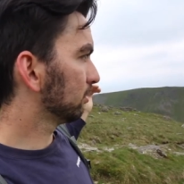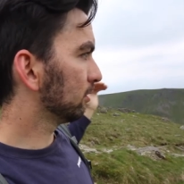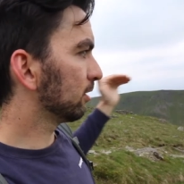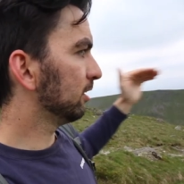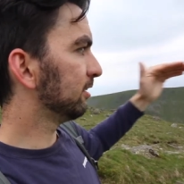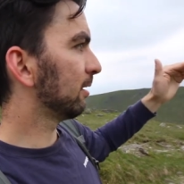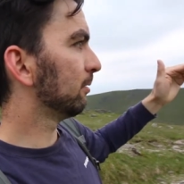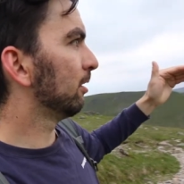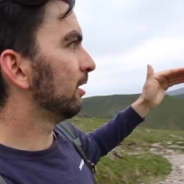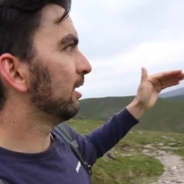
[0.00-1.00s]
looking
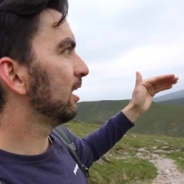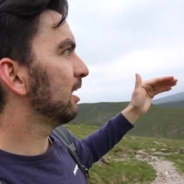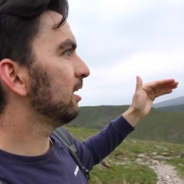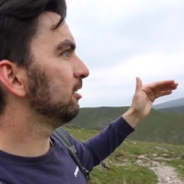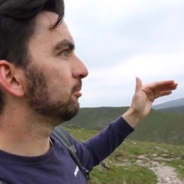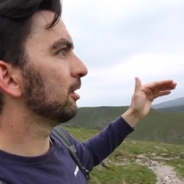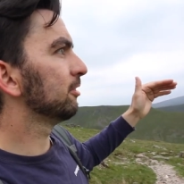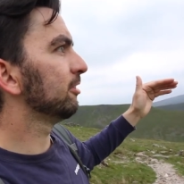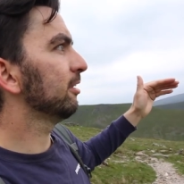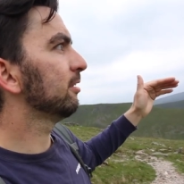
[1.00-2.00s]
down
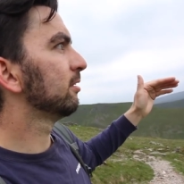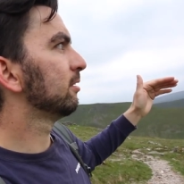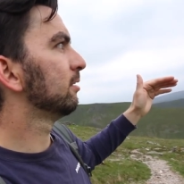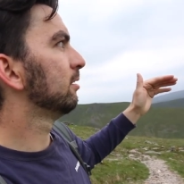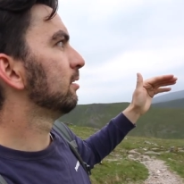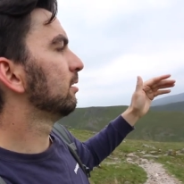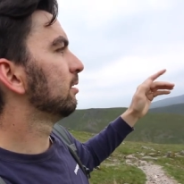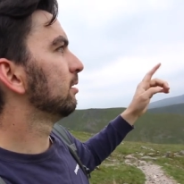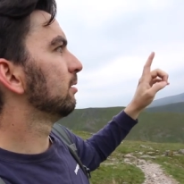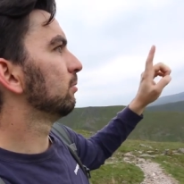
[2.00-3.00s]
Hayeswater,
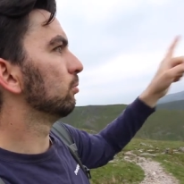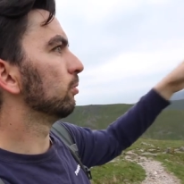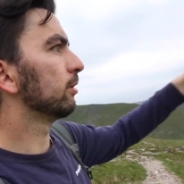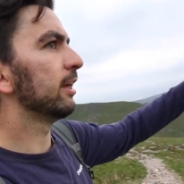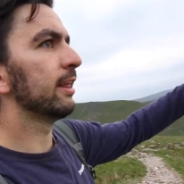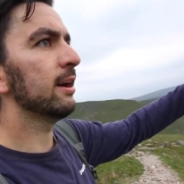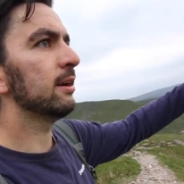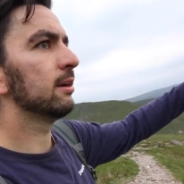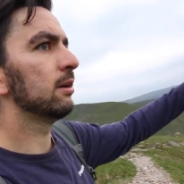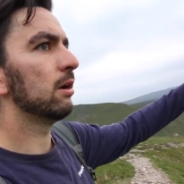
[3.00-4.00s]
we'll get that.
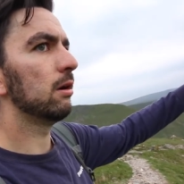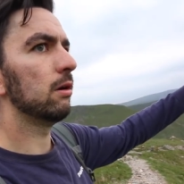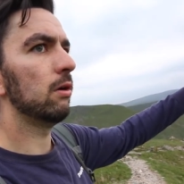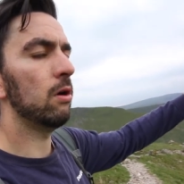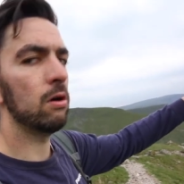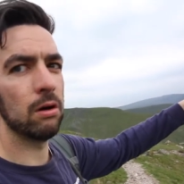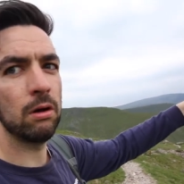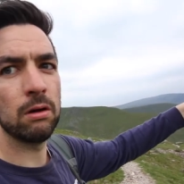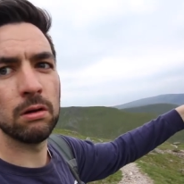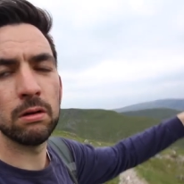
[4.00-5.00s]
Or